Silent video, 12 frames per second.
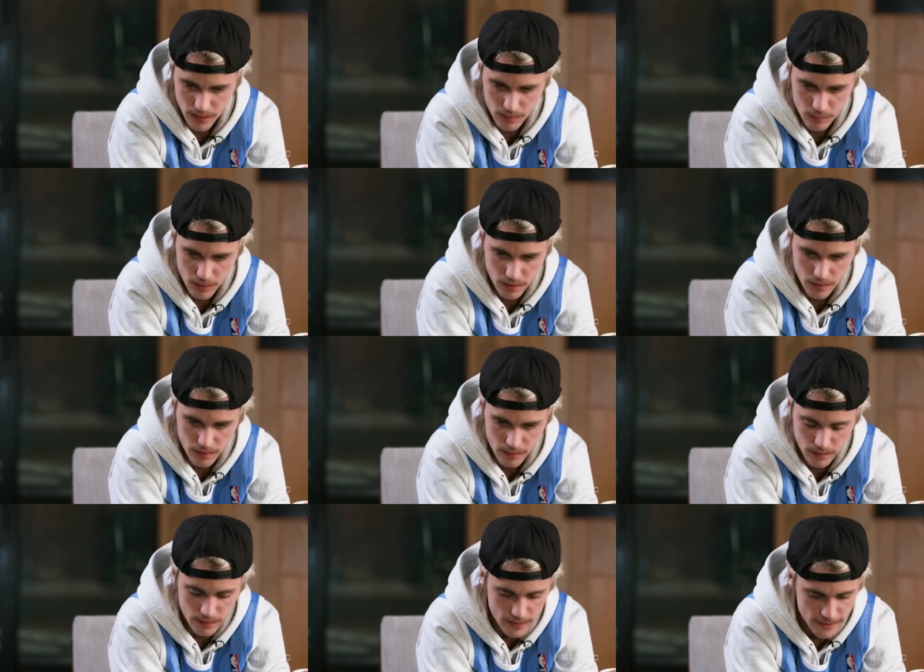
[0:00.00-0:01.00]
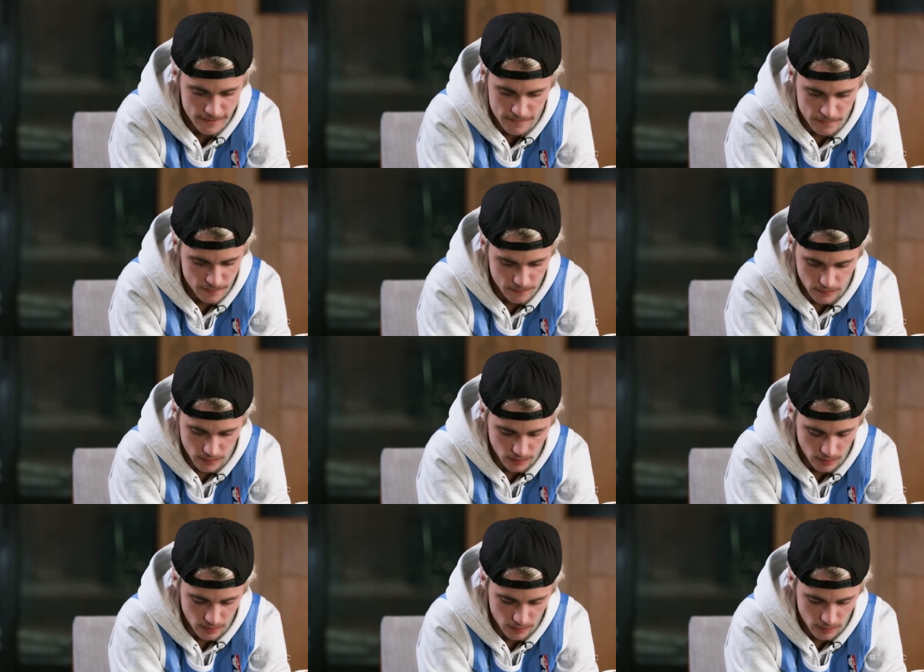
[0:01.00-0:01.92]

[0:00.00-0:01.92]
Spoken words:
I don't want her to, you